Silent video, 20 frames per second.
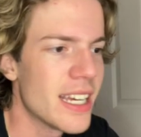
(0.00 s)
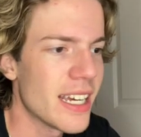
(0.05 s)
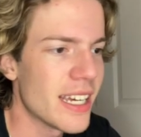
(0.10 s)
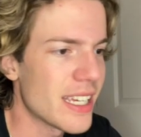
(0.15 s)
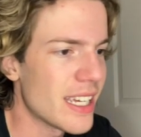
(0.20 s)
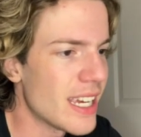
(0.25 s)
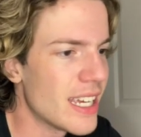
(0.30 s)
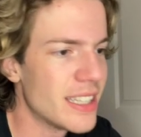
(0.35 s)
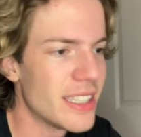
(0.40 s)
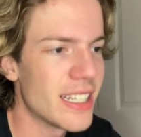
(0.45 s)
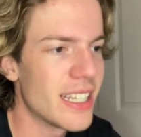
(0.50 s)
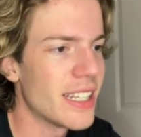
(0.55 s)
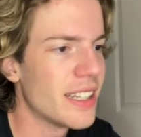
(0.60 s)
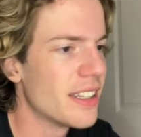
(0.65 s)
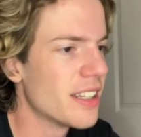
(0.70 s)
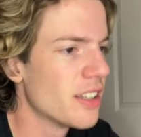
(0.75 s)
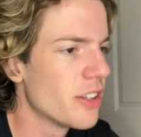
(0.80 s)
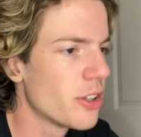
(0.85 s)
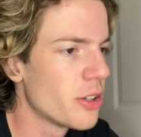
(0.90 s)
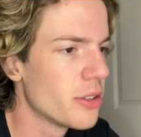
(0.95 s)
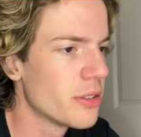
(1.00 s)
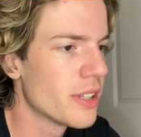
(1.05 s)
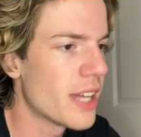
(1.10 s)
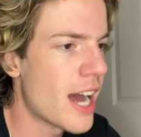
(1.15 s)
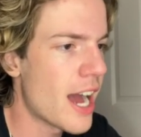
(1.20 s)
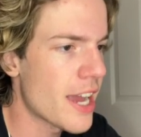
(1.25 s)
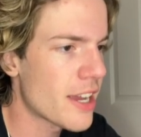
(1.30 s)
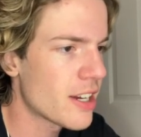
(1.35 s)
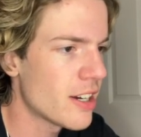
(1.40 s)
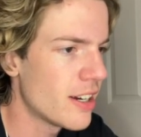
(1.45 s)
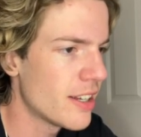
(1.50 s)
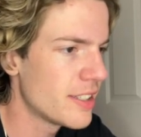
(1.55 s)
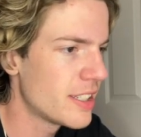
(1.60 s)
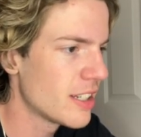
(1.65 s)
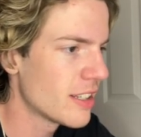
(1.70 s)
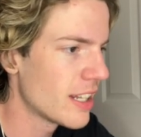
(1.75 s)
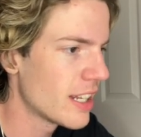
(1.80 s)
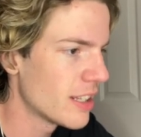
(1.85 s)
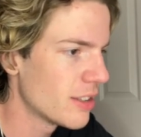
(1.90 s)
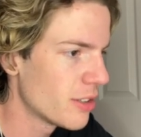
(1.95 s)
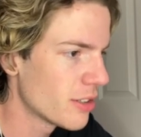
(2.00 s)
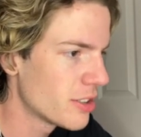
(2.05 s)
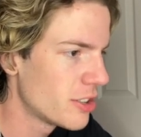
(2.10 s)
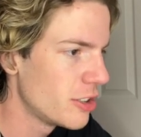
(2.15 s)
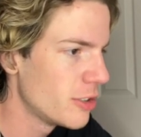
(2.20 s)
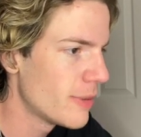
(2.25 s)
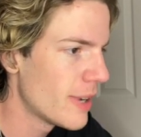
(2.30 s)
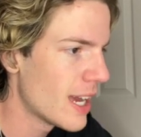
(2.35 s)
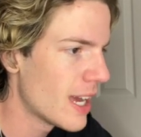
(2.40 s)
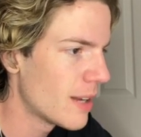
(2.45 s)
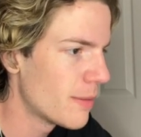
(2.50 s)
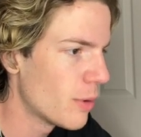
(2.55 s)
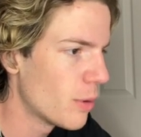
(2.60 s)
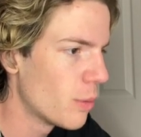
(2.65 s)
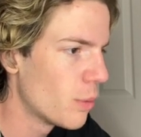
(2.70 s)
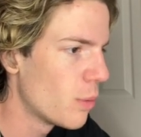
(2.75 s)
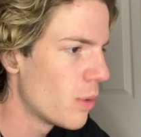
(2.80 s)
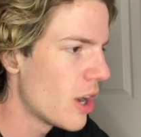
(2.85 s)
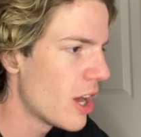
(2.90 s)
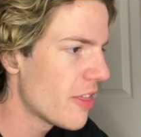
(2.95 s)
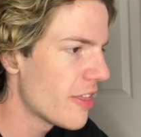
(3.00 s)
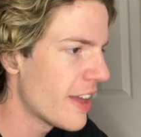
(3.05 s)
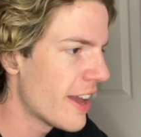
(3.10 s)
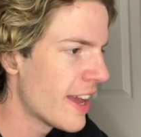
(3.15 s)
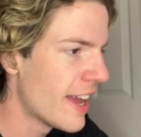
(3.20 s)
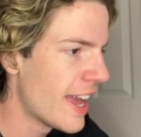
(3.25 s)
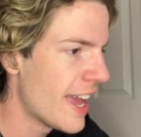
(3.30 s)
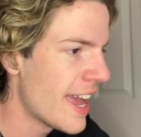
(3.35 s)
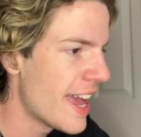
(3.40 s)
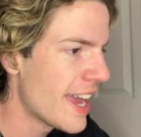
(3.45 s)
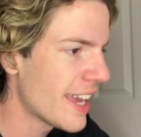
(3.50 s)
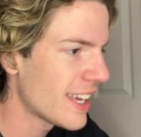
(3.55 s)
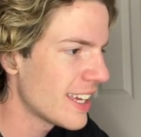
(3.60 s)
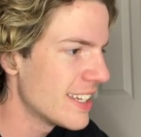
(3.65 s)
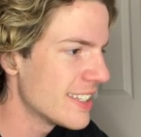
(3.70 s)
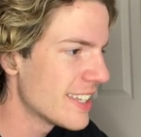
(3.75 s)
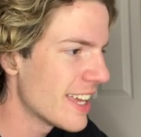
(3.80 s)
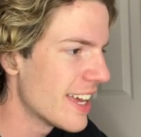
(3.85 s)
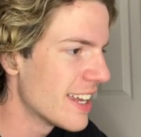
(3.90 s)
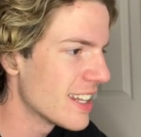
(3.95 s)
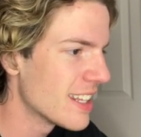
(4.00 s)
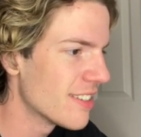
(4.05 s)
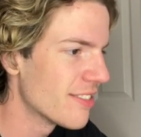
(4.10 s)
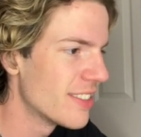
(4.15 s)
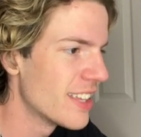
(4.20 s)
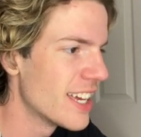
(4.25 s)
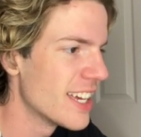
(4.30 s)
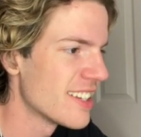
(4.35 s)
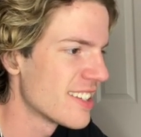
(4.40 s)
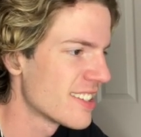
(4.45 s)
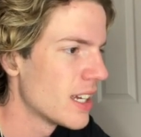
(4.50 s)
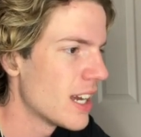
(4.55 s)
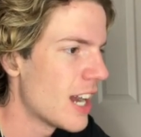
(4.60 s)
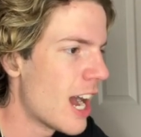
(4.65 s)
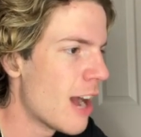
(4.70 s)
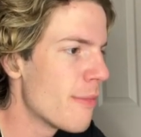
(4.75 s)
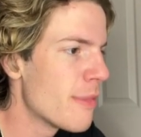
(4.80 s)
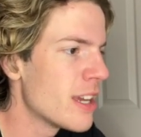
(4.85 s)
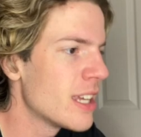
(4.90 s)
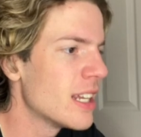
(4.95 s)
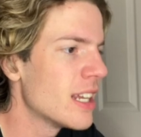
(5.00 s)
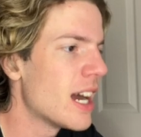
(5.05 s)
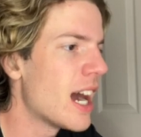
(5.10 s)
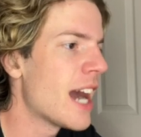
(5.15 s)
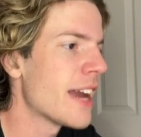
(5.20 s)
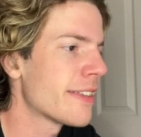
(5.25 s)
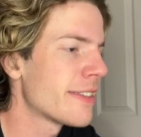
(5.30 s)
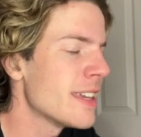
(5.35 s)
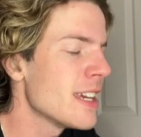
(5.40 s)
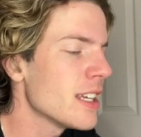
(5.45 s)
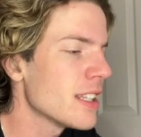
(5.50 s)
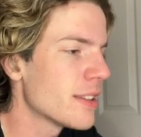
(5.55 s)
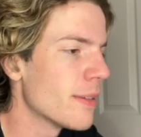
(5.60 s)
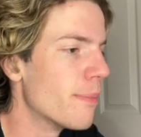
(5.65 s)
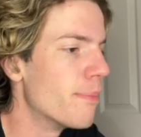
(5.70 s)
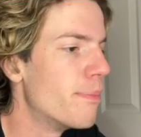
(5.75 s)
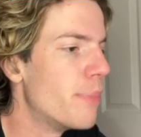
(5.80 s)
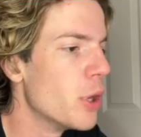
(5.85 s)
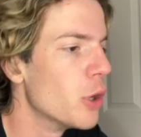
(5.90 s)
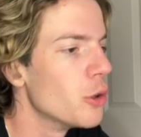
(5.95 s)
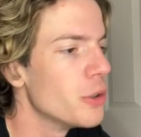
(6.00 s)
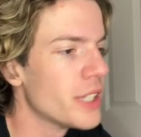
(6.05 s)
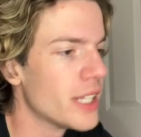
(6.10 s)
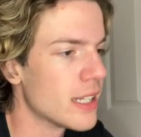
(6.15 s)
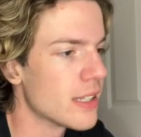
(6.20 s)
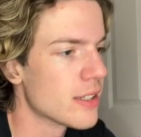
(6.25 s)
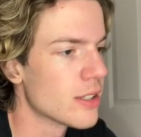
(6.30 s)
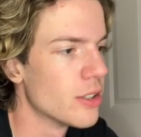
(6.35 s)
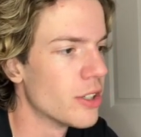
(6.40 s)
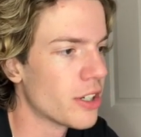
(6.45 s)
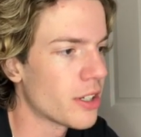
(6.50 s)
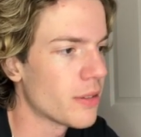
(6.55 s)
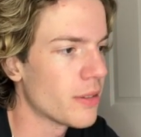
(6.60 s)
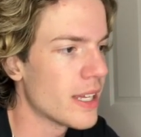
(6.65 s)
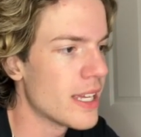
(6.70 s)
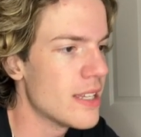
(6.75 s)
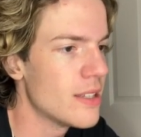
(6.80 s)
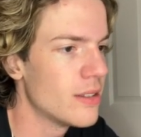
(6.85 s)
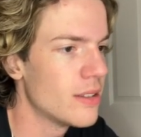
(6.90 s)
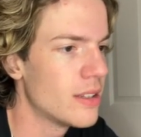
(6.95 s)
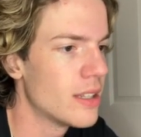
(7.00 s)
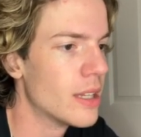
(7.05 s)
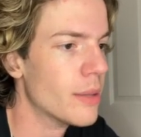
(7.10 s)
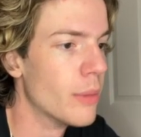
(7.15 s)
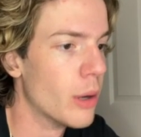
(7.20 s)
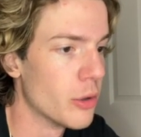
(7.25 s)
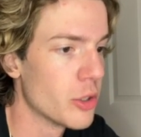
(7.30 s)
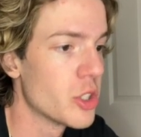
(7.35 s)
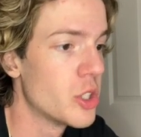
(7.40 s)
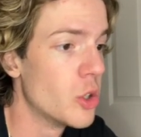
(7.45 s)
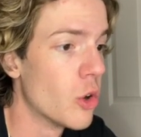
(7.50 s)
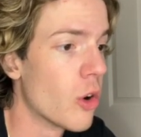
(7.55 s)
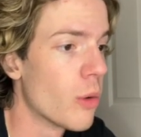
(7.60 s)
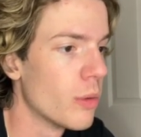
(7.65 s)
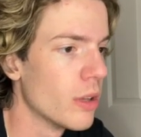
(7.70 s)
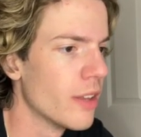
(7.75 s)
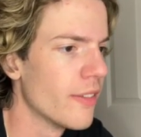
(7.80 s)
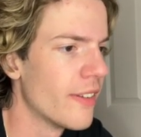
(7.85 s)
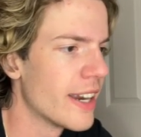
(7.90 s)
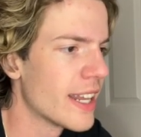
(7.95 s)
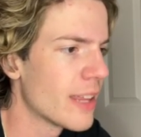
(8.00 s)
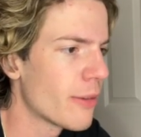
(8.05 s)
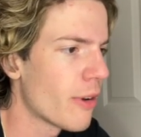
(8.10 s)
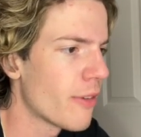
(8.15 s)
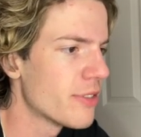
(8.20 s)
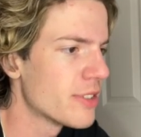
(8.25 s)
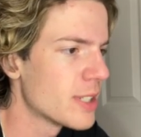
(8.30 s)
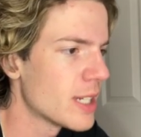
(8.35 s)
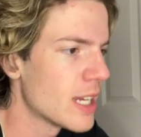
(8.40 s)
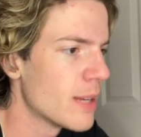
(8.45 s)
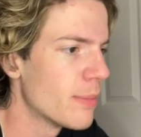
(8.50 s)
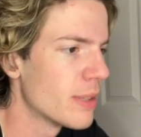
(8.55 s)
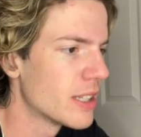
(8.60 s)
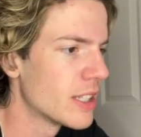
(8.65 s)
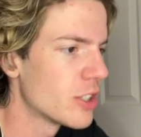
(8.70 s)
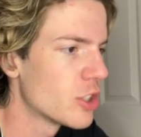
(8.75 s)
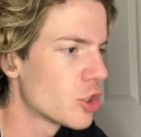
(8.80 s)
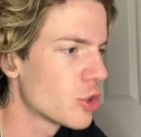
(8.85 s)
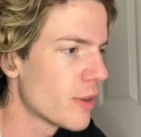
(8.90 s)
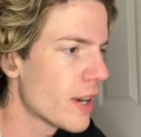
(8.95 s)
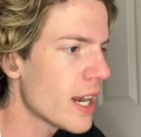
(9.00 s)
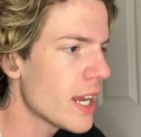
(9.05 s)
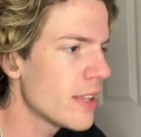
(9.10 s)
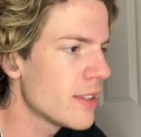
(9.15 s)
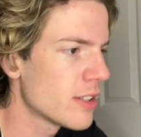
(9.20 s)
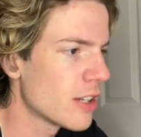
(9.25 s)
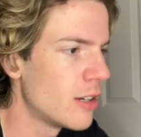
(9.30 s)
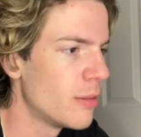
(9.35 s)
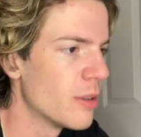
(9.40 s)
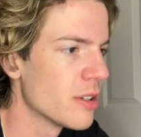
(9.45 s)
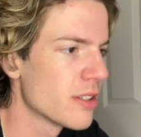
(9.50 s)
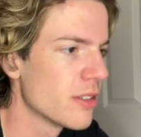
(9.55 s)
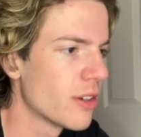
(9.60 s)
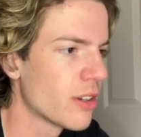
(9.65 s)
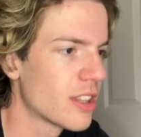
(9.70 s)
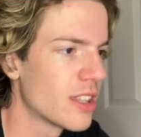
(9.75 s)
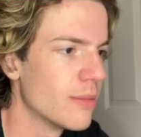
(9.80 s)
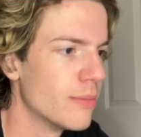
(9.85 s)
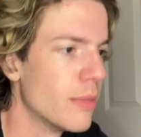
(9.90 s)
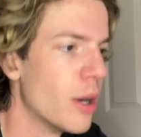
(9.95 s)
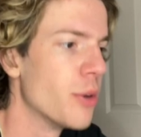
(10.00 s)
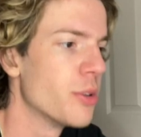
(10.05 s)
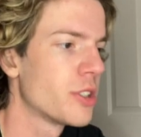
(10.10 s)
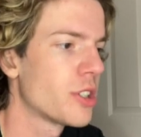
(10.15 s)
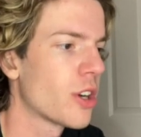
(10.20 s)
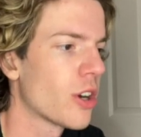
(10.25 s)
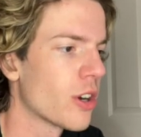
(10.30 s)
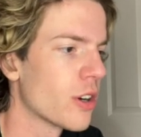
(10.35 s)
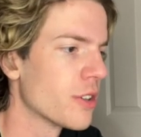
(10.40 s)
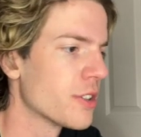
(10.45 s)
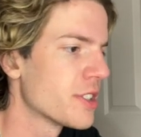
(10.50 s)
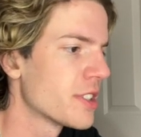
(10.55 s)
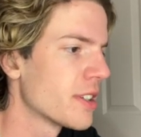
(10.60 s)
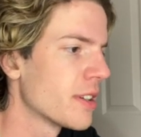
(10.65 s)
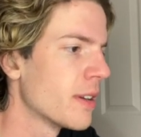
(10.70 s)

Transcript: In the little icons here, they didn't look too bad, but what the heck is any of this? I mean, I think the buildings look the most normal of anything we've seen, but the trains almost look the most cursed.